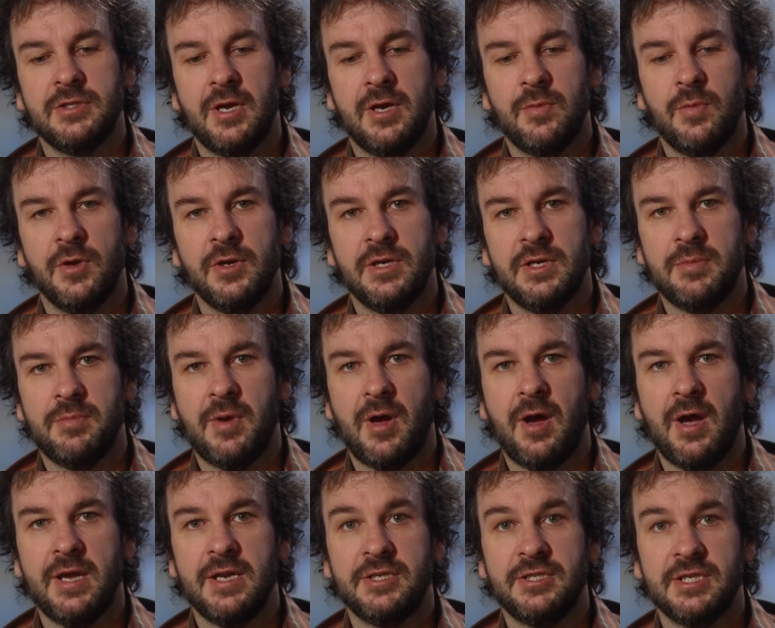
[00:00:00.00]
I wanted to
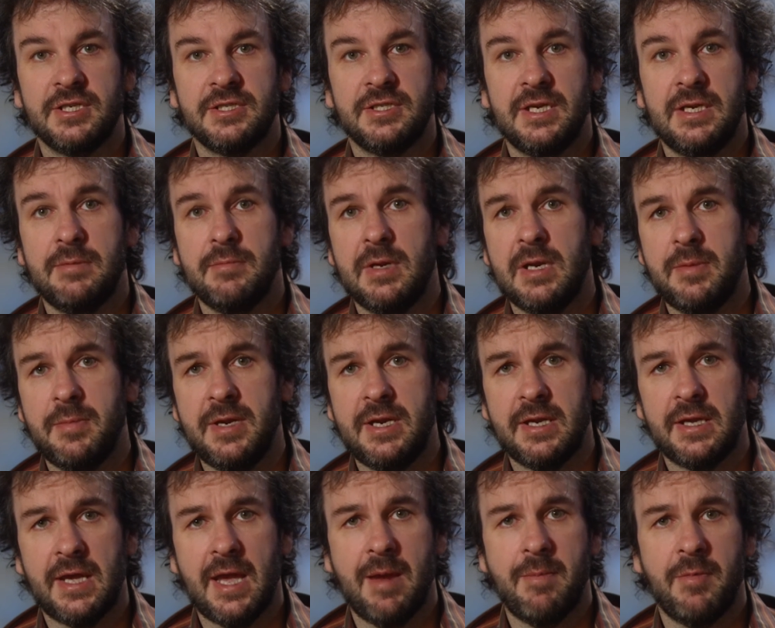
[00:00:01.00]
buy a
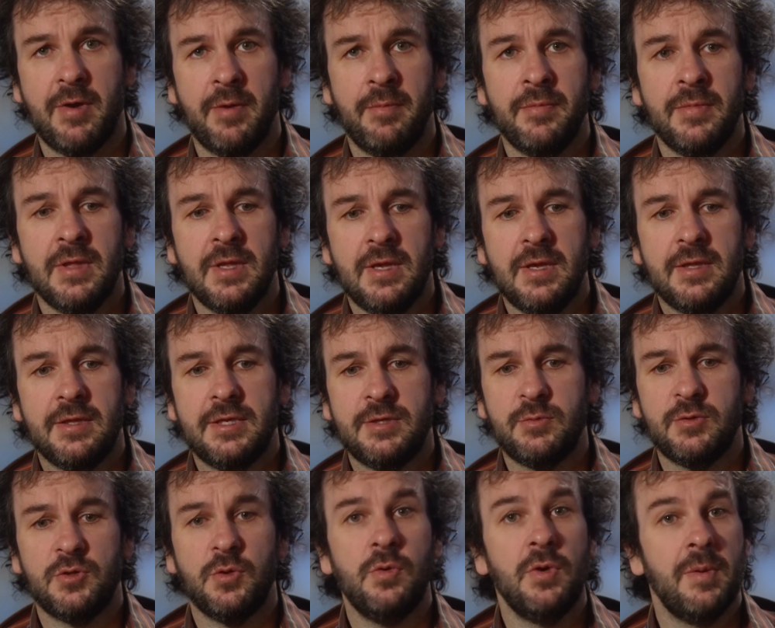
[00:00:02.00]
16mm camera. This
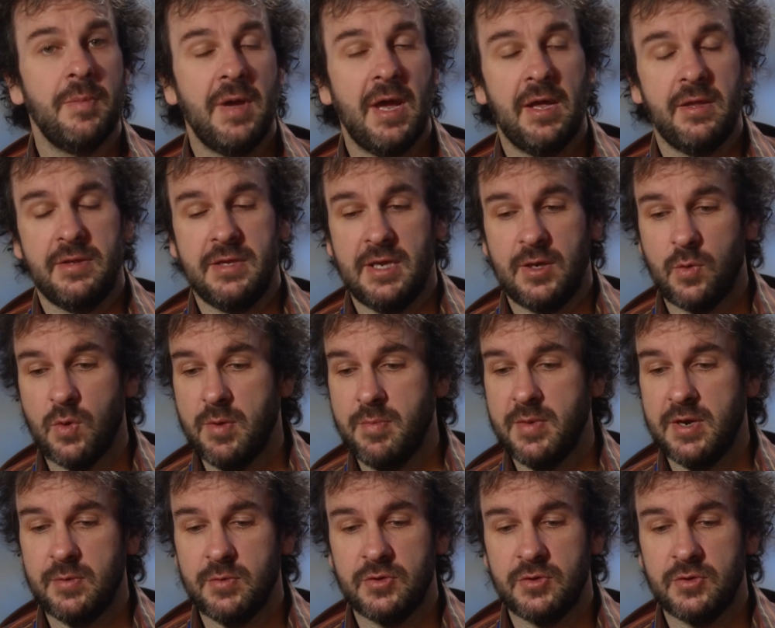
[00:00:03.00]
was all about the equipment.